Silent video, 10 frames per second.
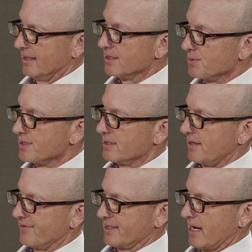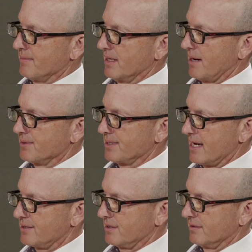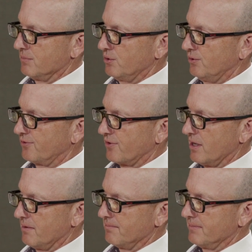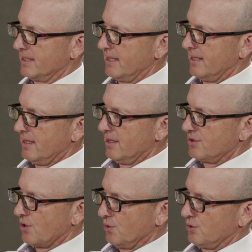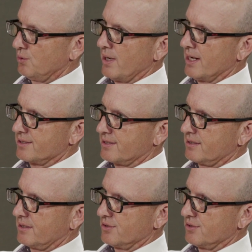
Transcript: and this was a tough assignment, I was asked to move from total U.S.